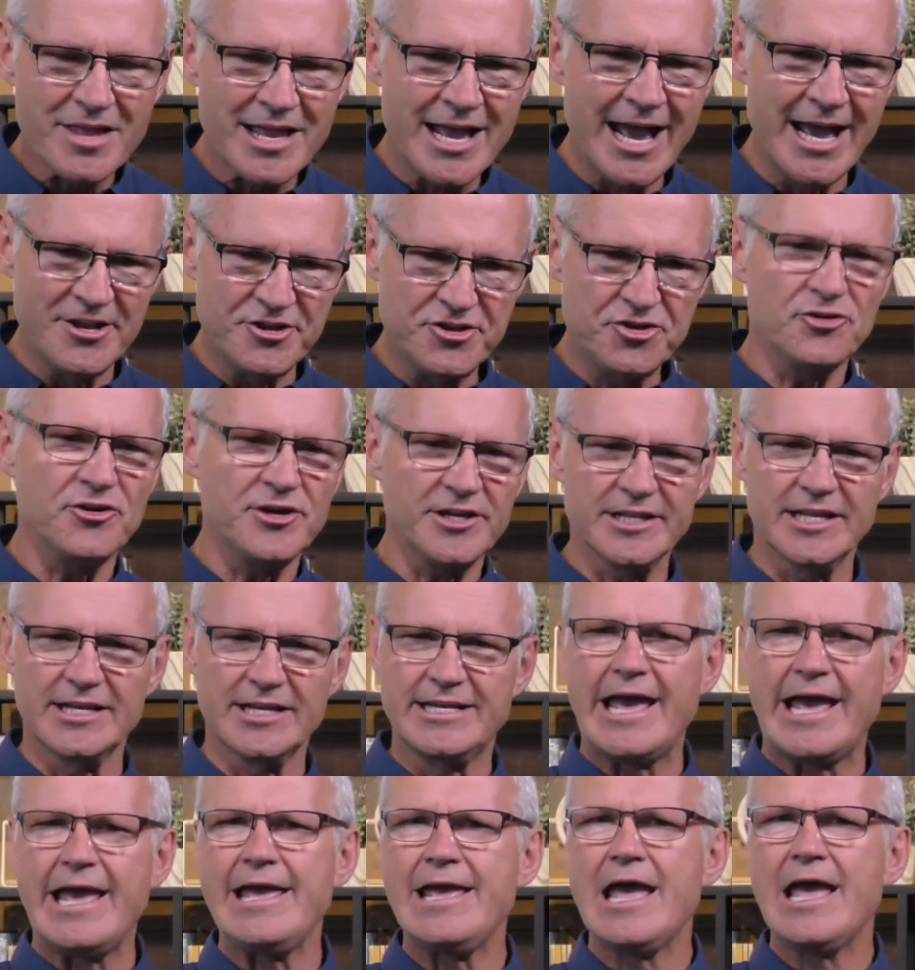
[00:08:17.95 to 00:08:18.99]
And during the
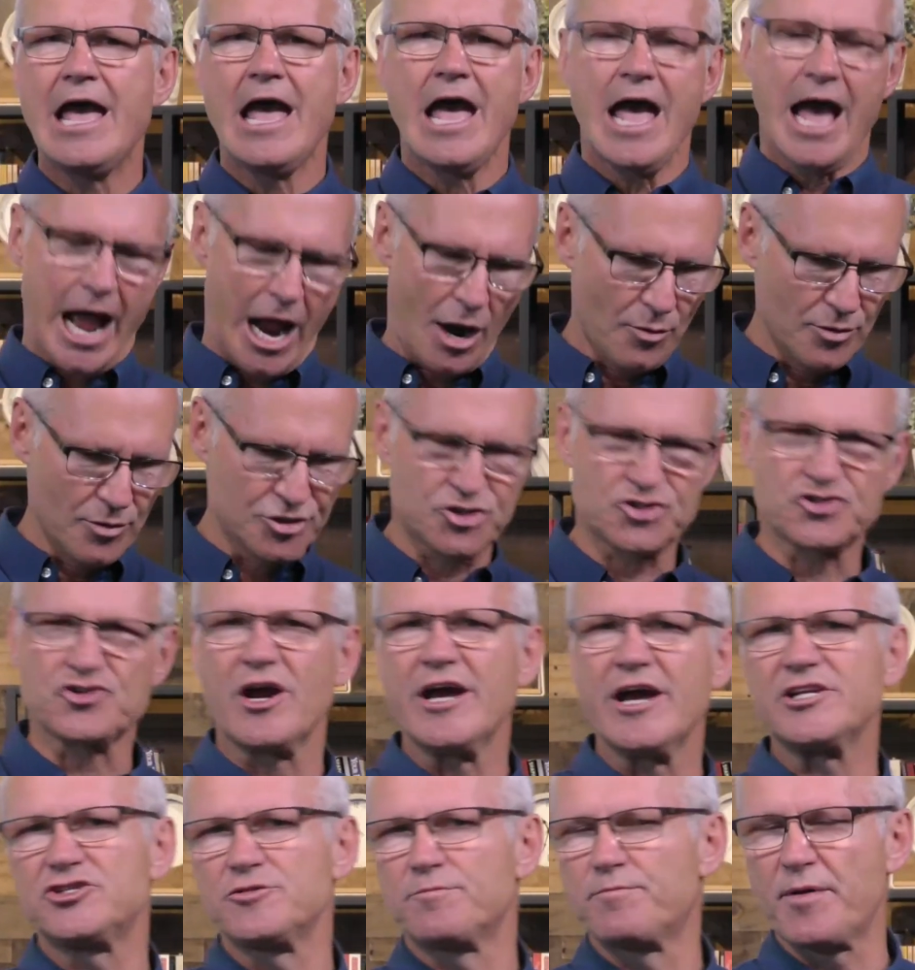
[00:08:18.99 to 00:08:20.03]
day, I was
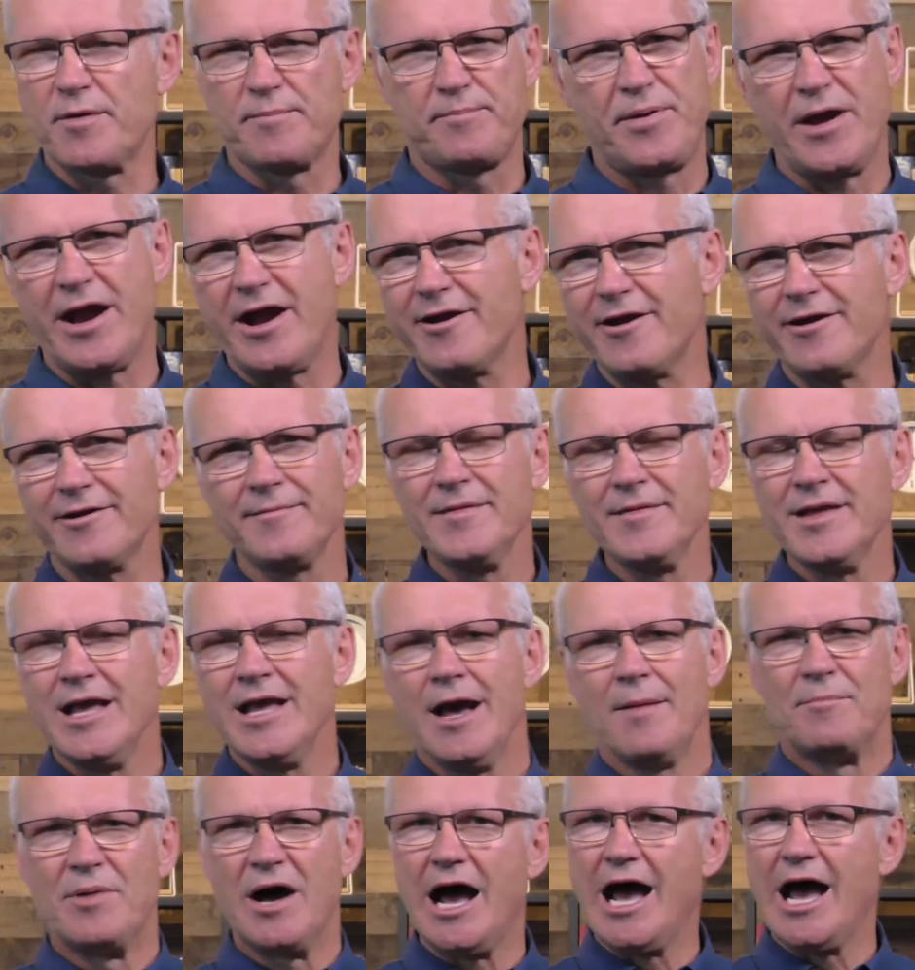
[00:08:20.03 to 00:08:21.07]
trying to prepare,
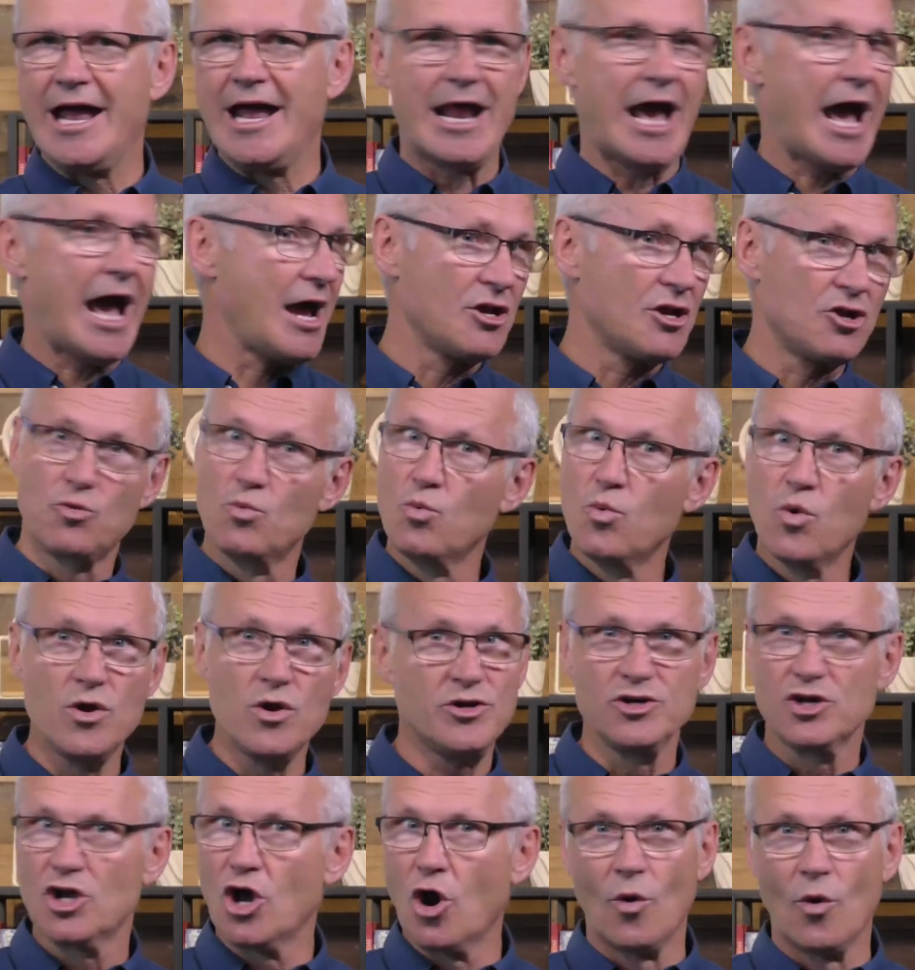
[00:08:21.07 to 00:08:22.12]
but I
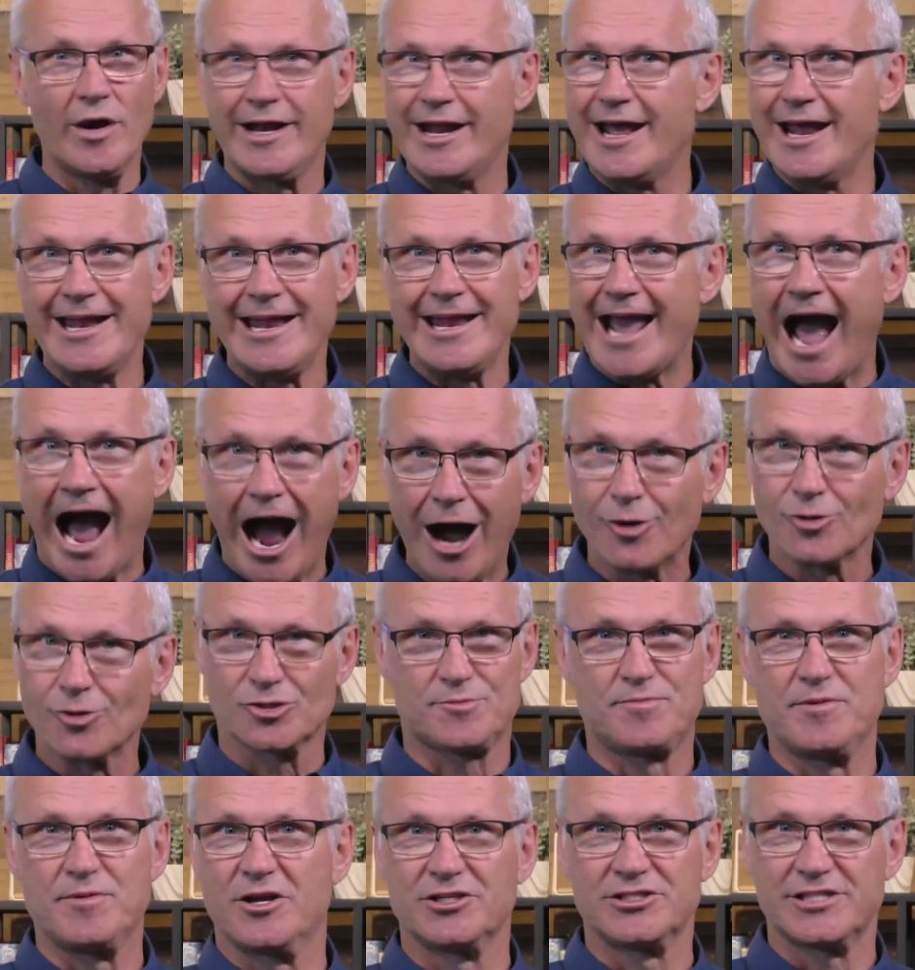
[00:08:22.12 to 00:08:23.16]
wouldn't go in any
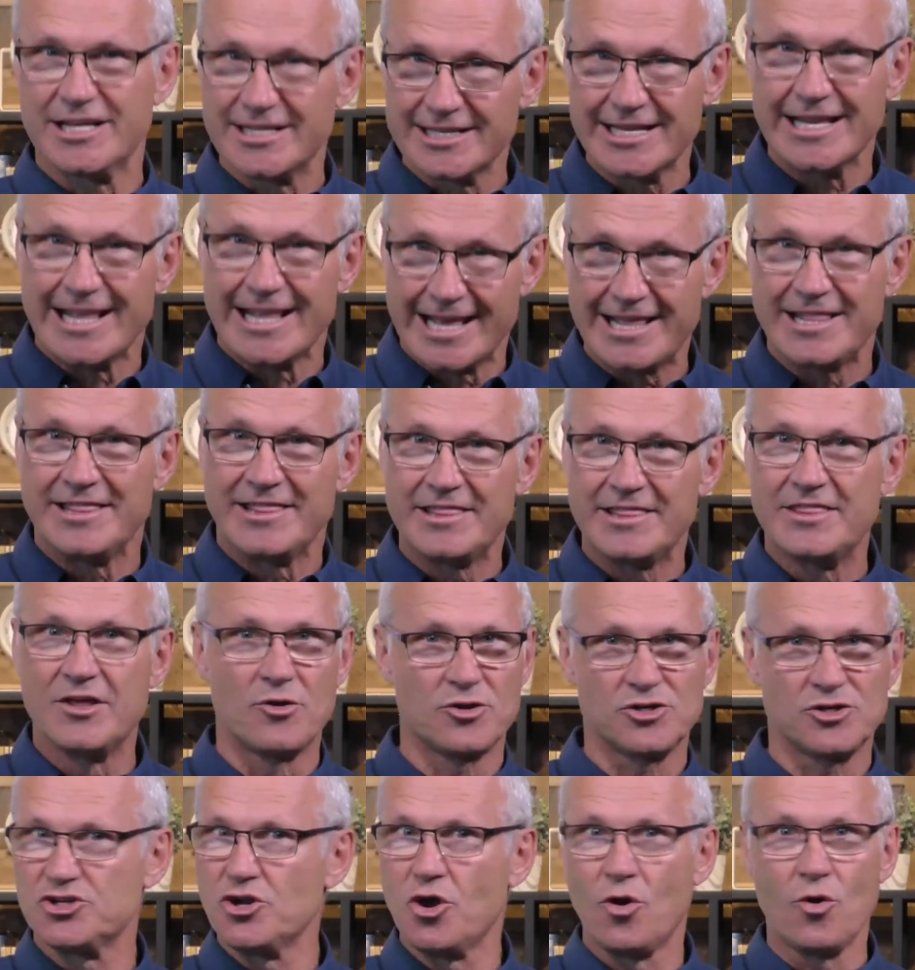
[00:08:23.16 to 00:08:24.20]
house because there
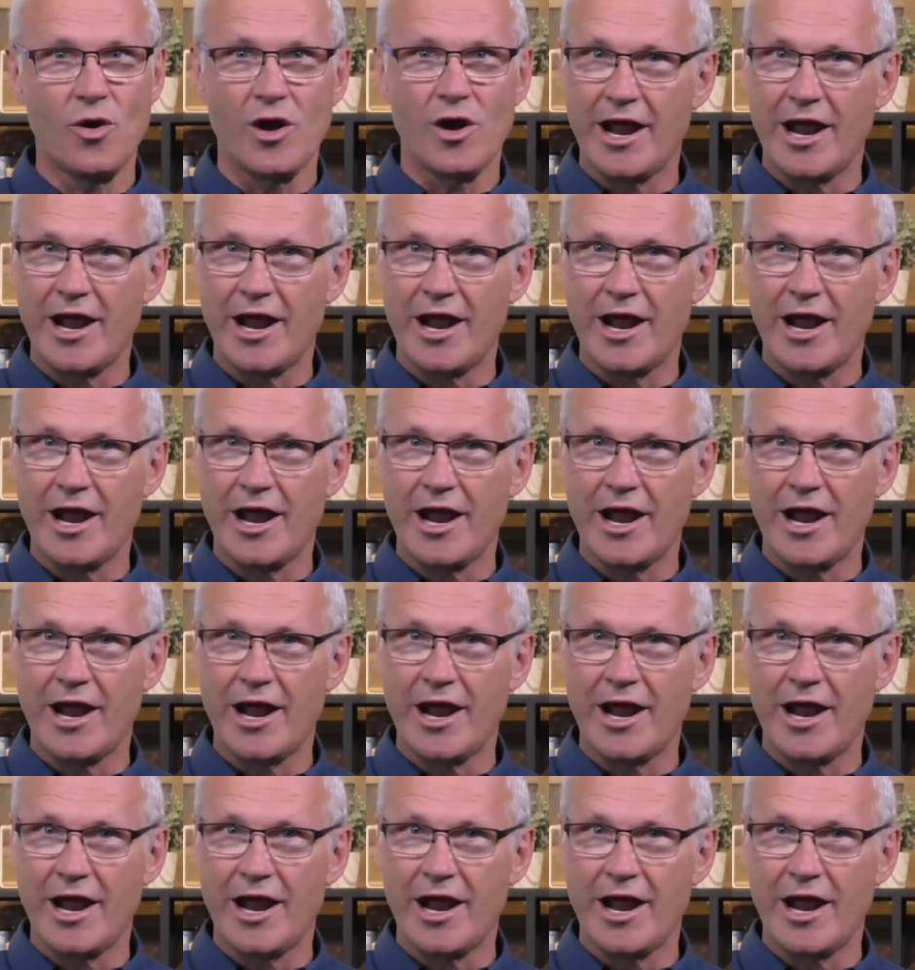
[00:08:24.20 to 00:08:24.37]
was no